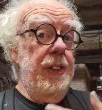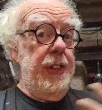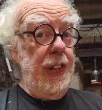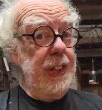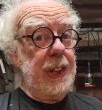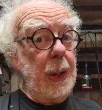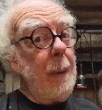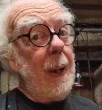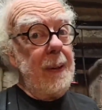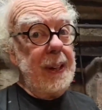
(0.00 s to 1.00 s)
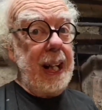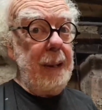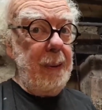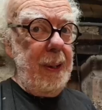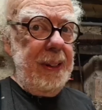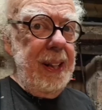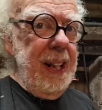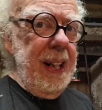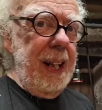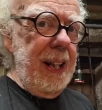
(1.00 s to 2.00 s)
Just go out and get one.
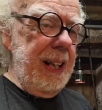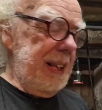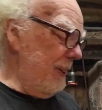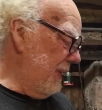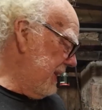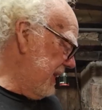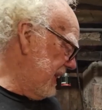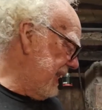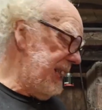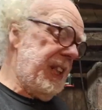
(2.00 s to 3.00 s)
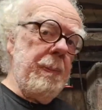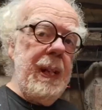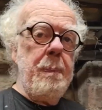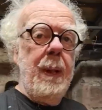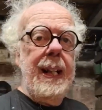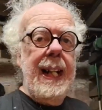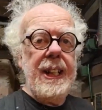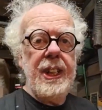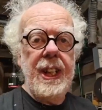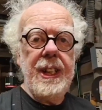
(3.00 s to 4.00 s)
I got this sent to me by
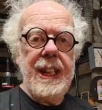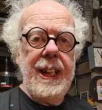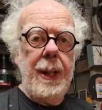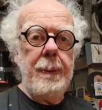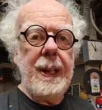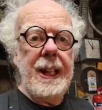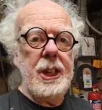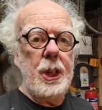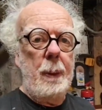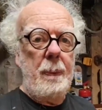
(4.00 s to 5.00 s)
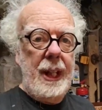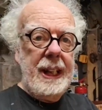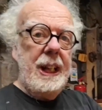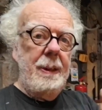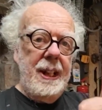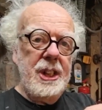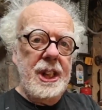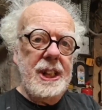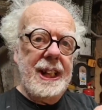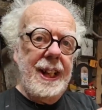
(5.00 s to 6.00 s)
Engine D I Y shop. Thank you,
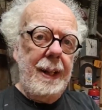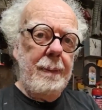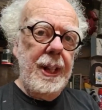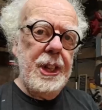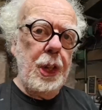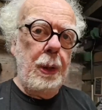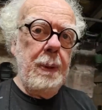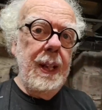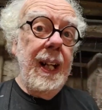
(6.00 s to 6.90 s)
Engine D I Y shop.